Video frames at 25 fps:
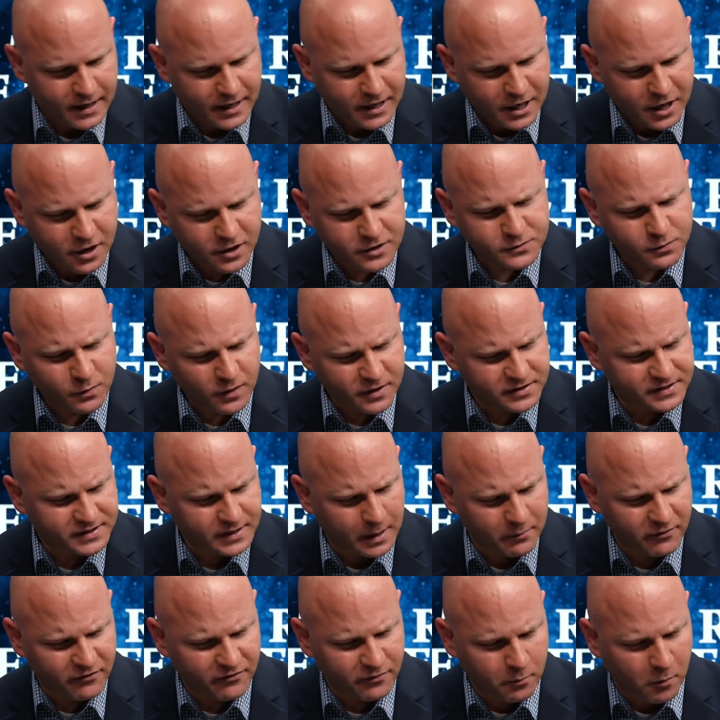Here's where
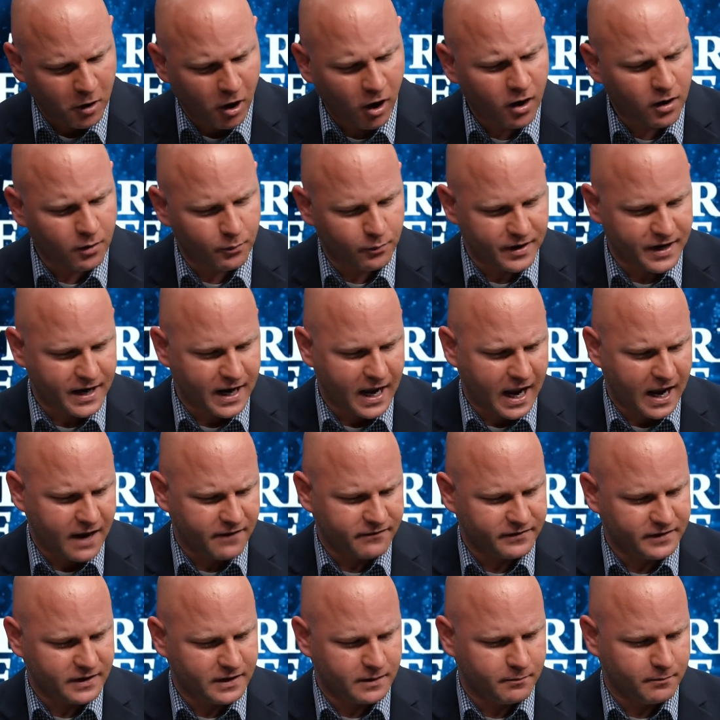some of them are. We
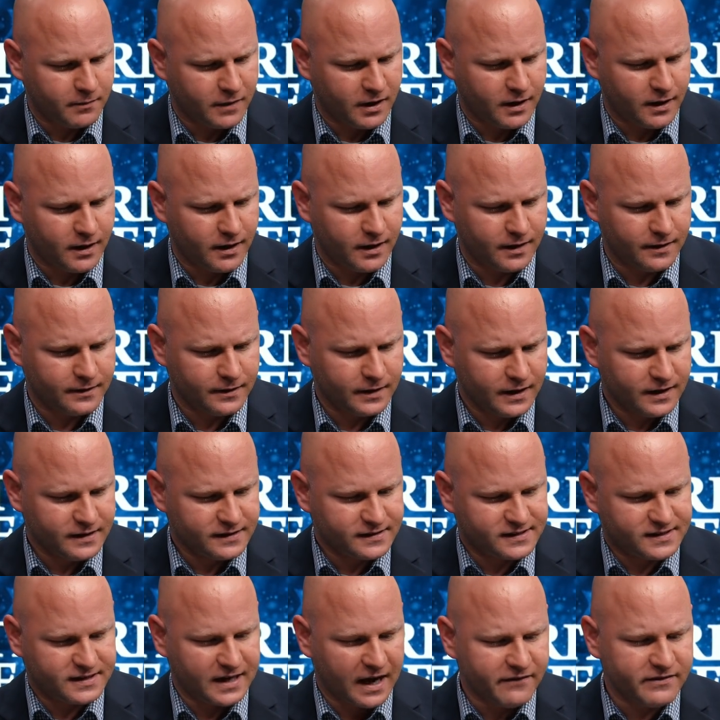have them uh,
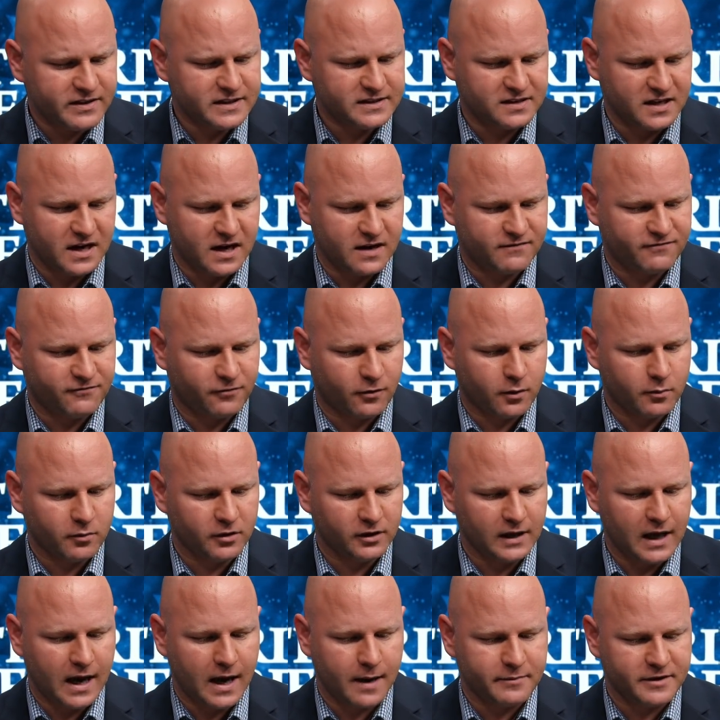seventeen former
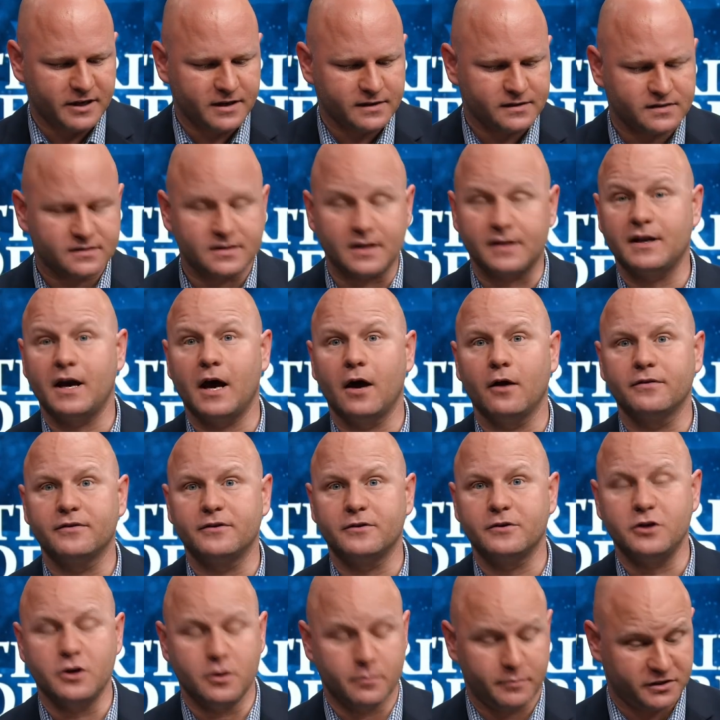lobbyists at Health
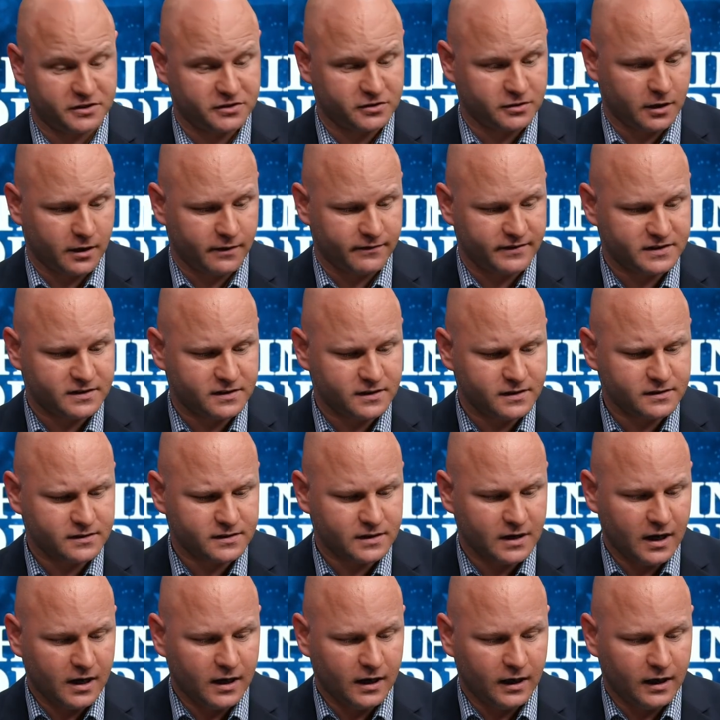and Human Services,